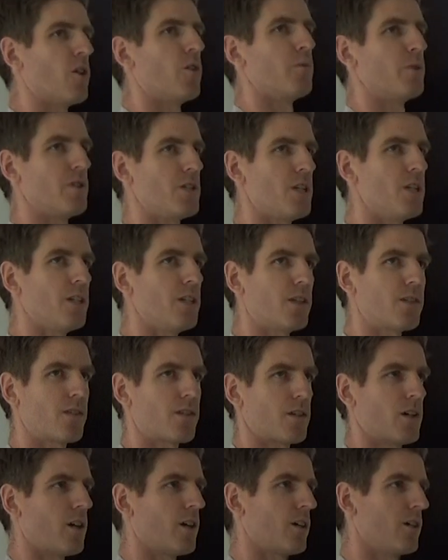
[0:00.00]

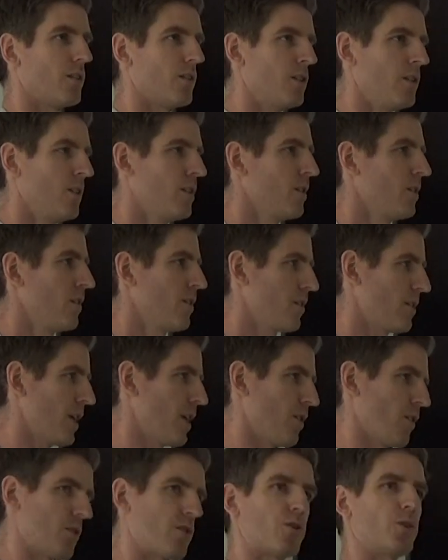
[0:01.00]
homogeneous are, say,
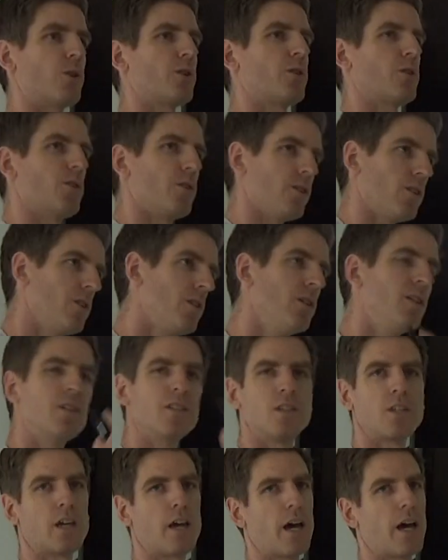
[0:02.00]
the circle,
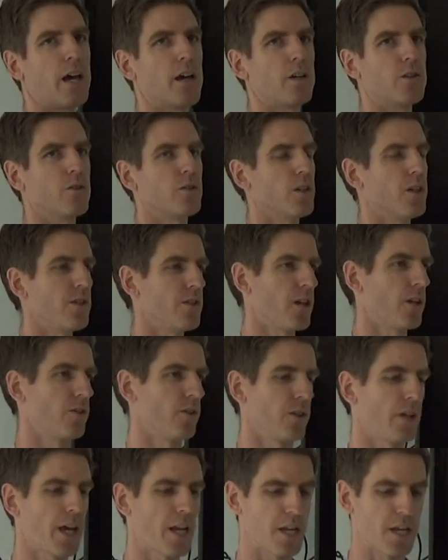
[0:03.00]
or in
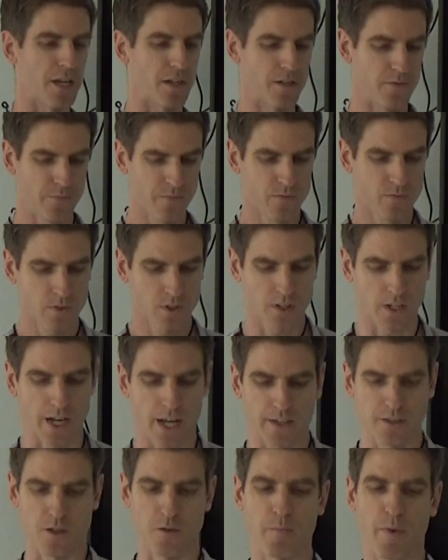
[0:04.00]
general any
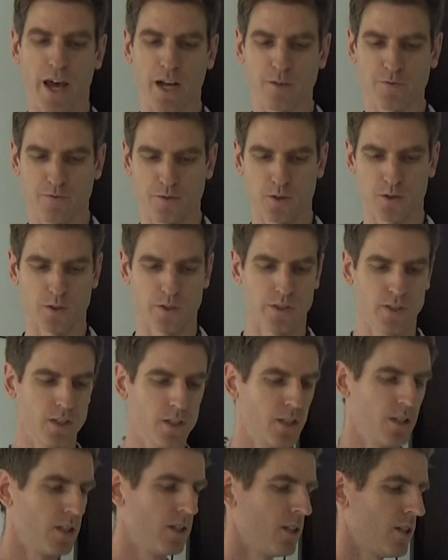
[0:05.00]
connected manifold,
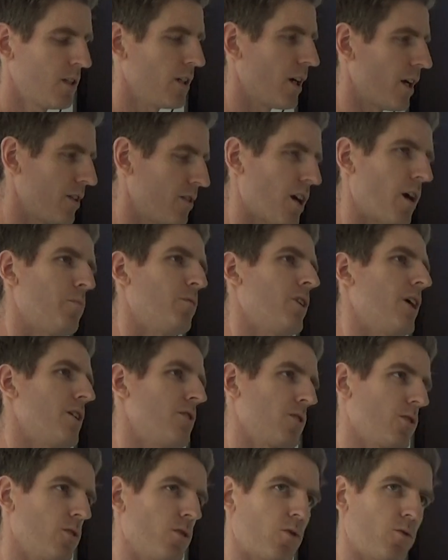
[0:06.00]

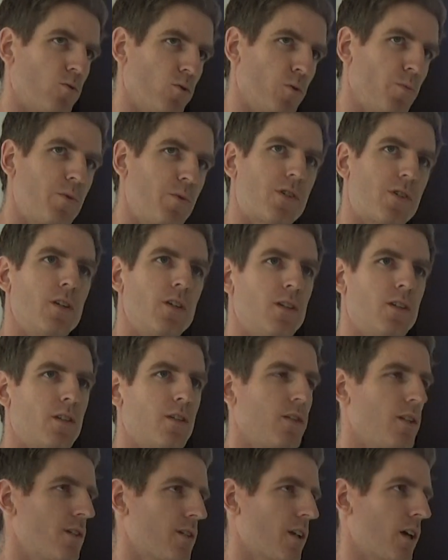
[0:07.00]
topological groups,
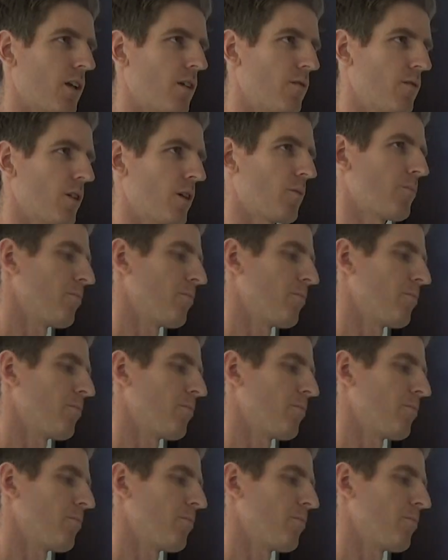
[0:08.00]
this kind of thing.